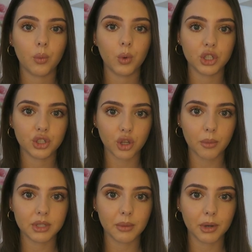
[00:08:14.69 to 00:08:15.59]
which
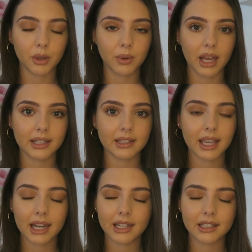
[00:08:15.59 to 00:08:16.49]
stops the blue light
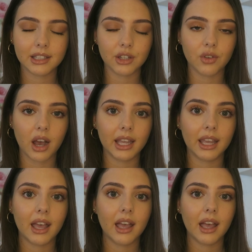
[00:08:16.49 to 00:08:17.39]
getting into your
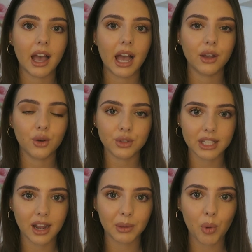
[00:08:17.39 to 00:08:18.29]
eye and
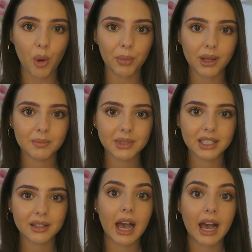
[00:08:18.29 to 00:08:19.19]
causing eye problems.
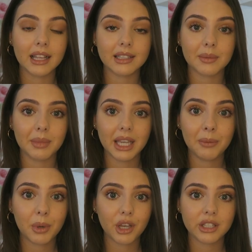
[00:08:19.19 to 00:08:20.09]
And
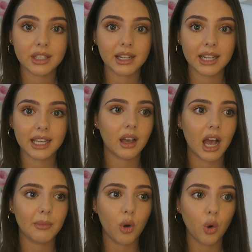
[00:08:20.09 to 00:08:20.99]
me personally,
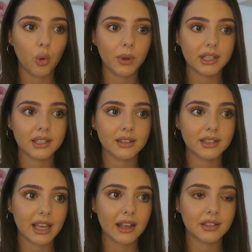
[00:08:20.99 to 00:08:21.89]
I'm always
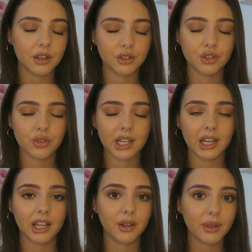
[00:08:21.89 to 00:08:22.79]
sat at a
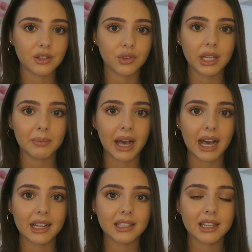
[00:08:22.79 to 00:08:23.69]
screen. I know that's really
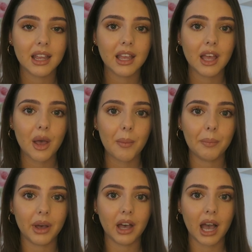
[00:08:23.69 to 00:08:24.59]
bad,
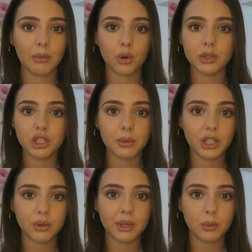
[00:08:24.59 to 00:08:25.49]
but I'm always
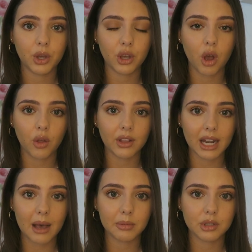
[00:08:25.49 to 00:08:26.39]
doing uni work on the
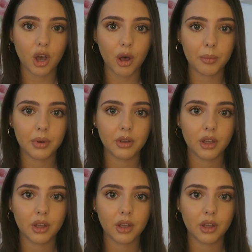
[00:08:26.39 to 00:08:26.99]
laptop,